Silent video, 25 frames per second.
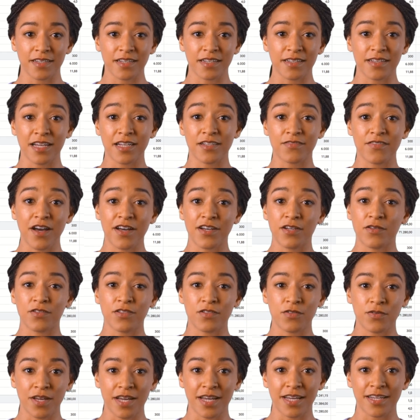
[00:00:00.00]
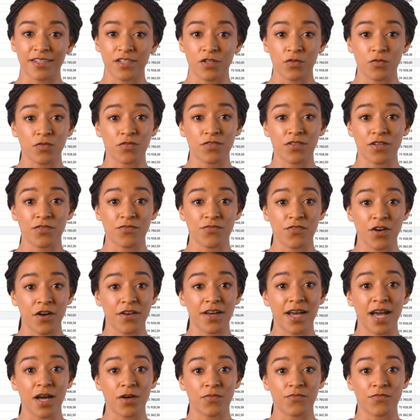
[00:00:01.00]
This value screen is also
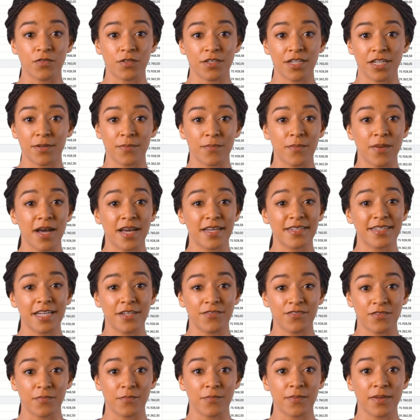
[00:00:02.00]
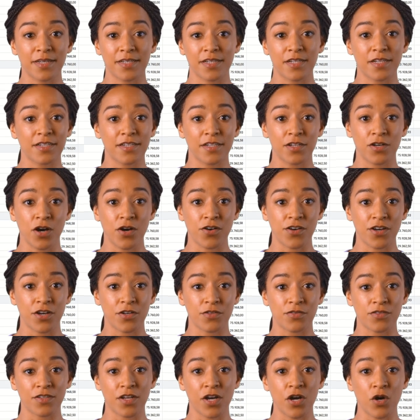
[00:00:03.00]
very helpful to compare different business
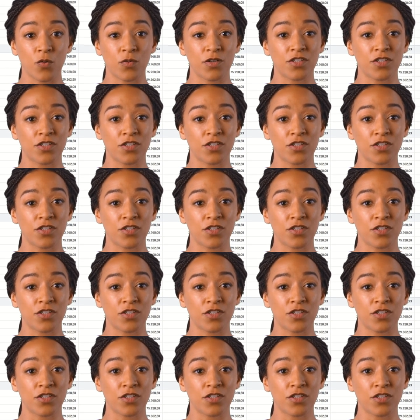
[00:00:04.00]
scenarios,